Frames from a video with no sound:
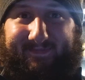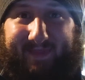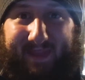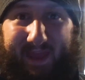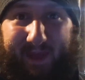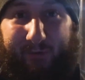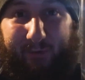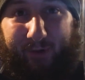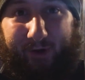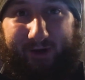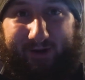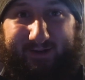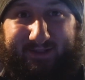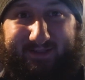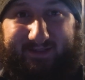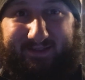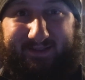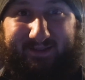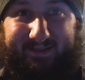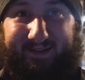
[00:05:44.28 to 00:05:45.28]
It
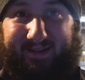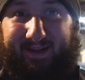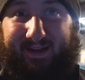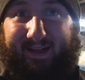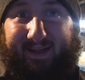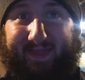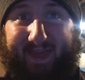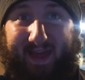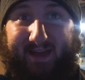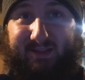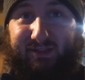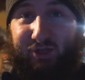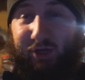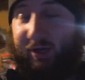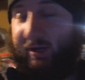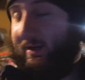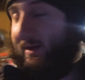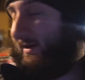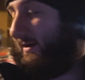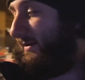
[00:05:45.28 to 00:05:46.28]
works. That's
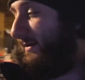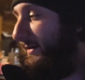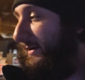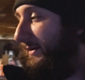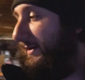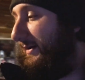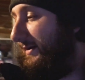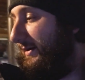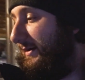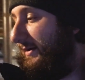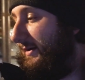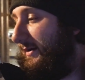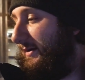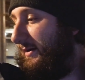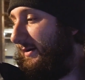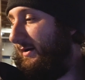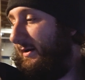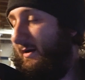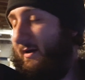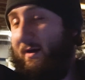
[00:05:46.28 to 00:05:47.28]
good.
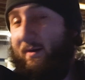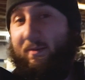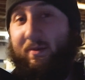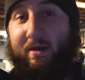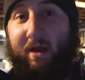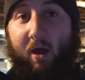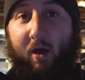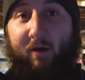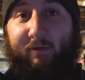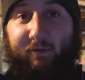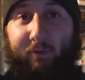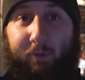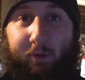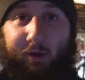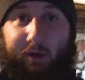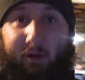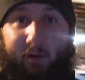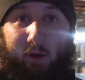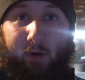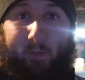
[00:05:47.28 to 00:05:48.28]
But now I have to put
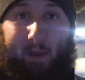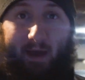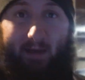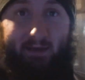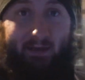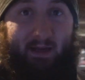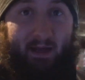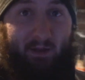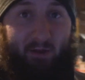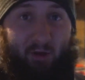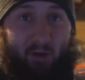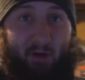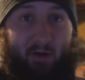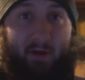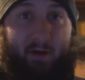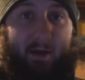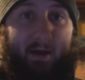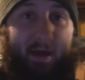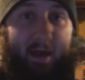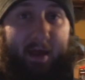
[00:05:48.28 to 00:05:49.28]
it all back together.
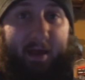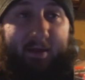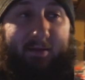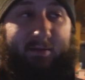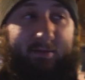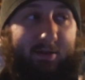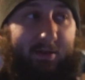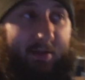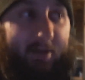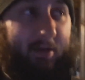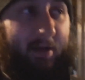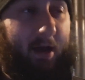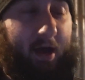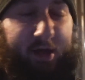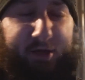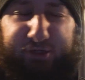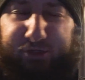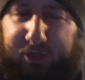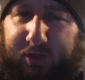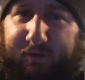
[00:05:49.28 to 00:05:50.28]
And I
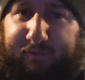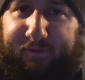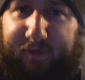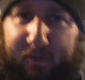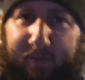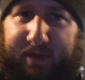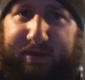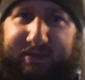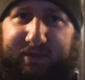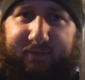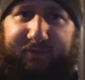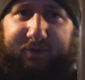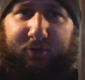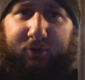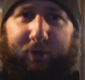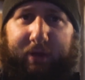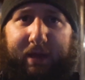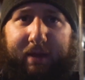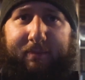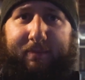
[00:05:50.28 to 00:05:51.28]
should have filmed myself
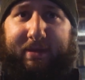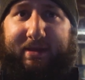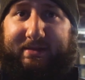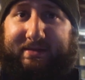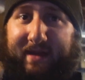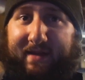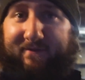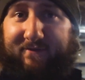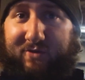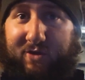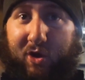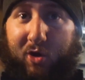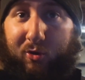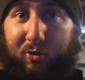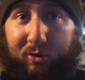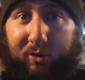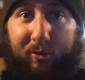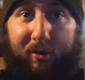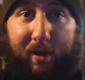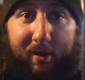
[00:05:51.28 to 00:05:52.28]
doing it because I have no
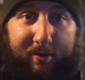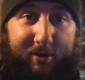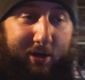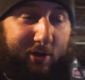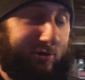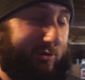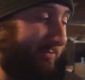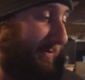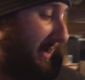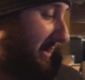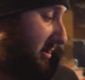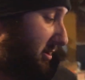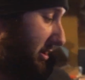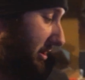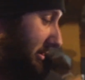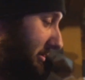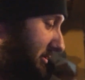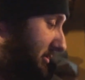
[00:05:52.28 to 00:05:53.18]
clue how it goes back on.